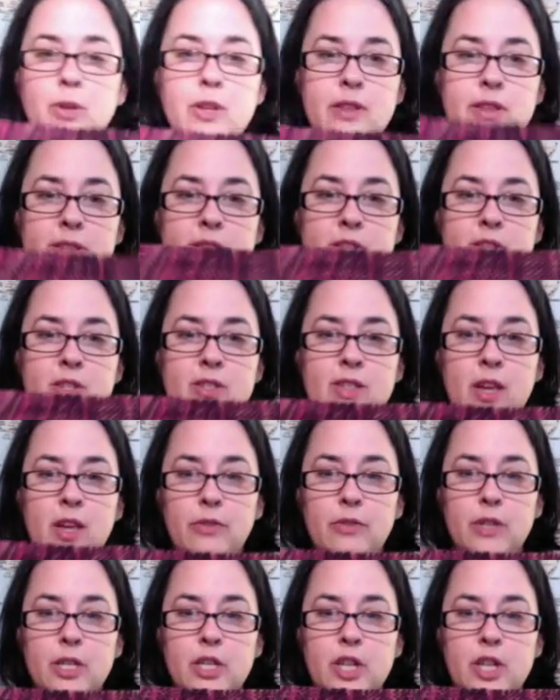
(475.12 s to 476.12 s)
this
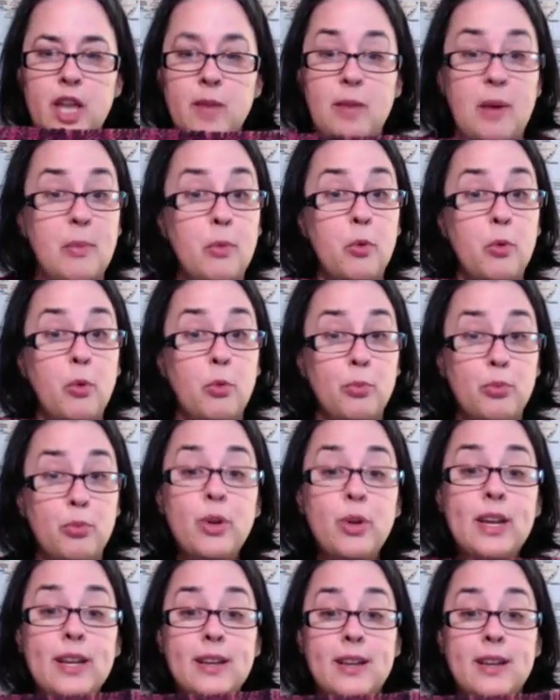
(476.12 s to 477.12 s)
selvage came out
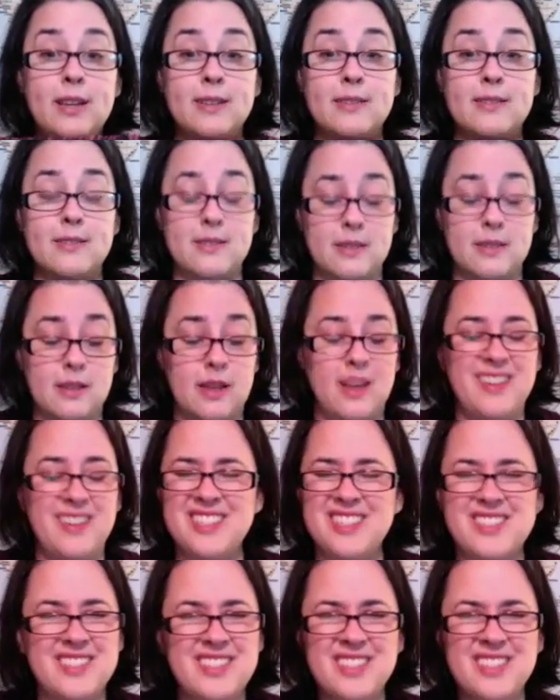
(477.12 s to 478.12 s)
pretty nice, and
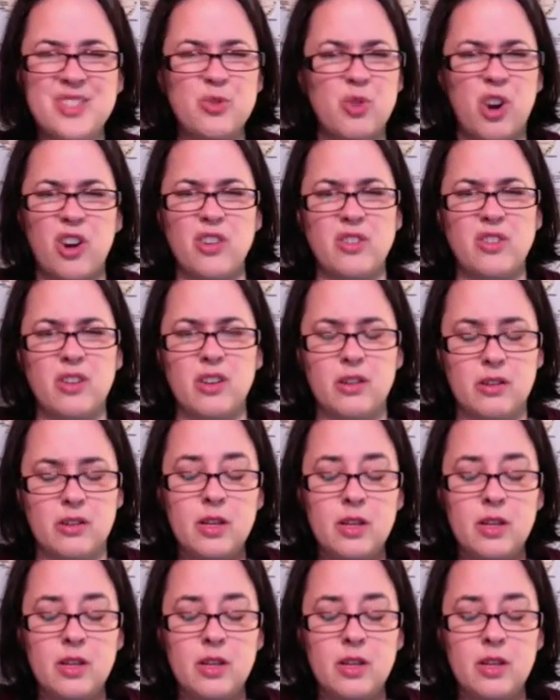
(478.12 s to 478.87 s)
just disregard the